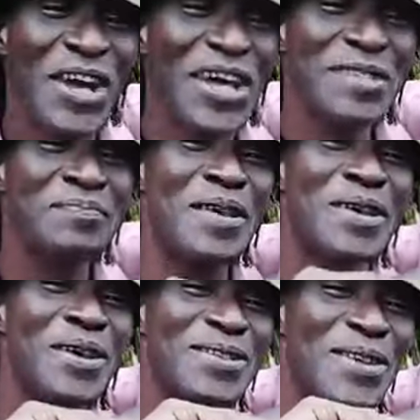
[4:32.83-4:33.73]
just
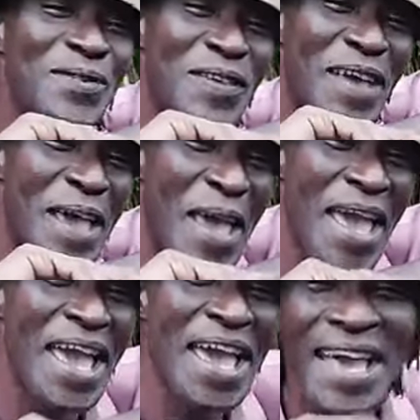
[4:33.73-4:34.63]
because of
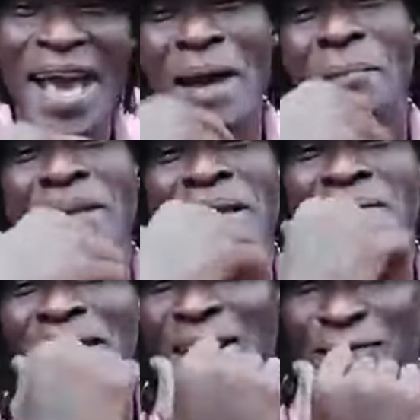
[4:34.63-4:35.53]
A, I
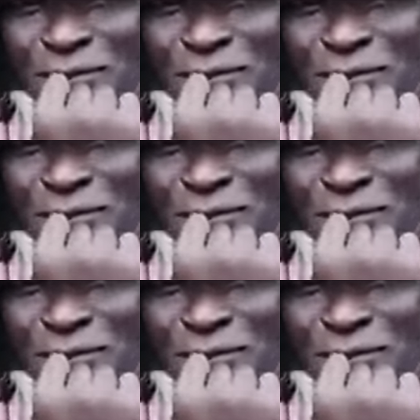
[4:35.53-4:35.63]
blame